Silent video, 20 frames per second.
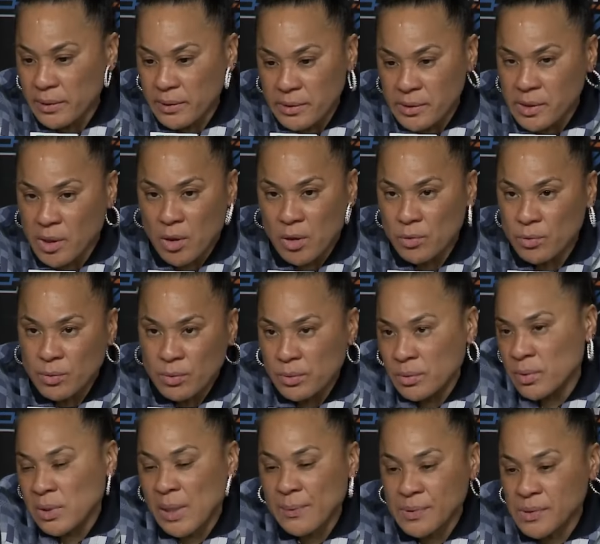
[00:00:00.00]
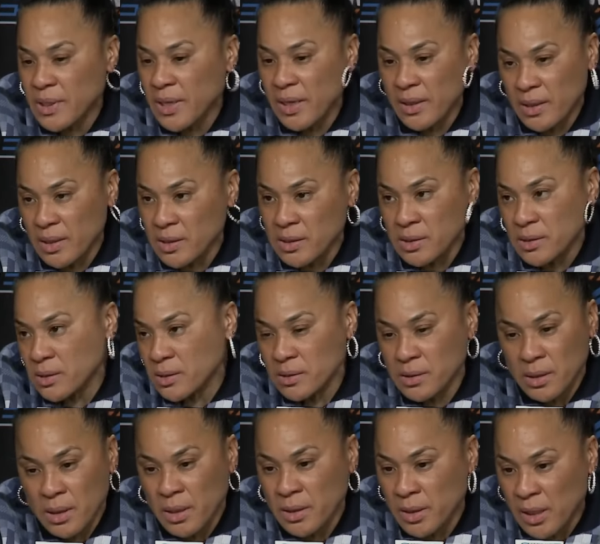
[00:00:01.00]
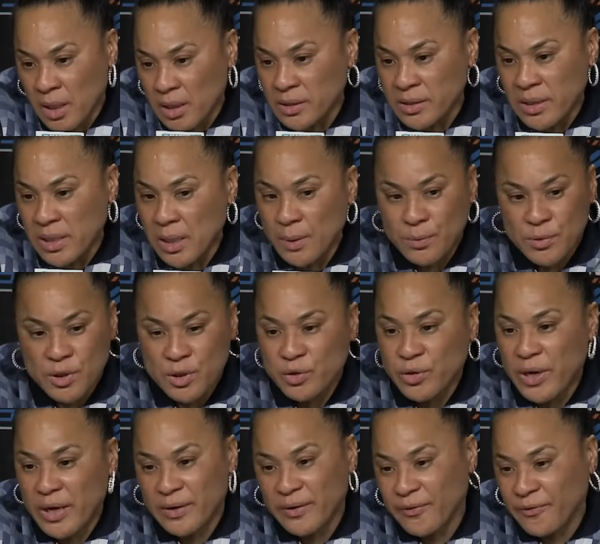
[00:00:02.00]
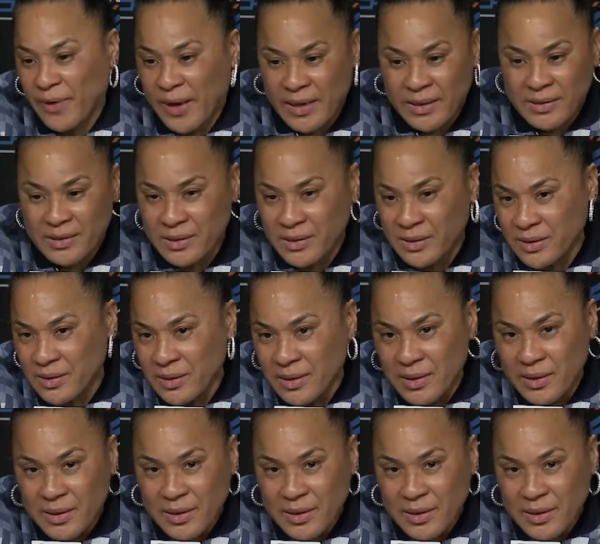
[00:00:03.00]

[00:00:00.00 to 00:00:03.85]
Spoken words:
So what I'm seeing is a young team just trying to fight to